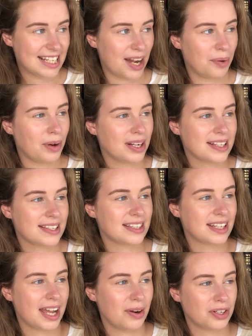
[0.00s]
I want to see
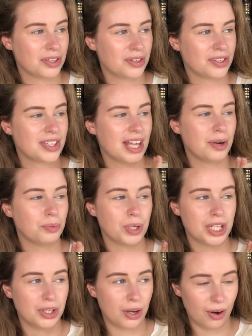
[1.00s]
the characters that
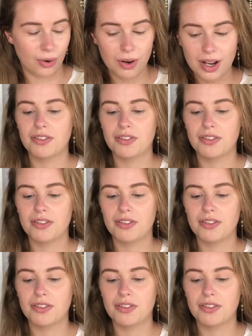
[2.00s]
we know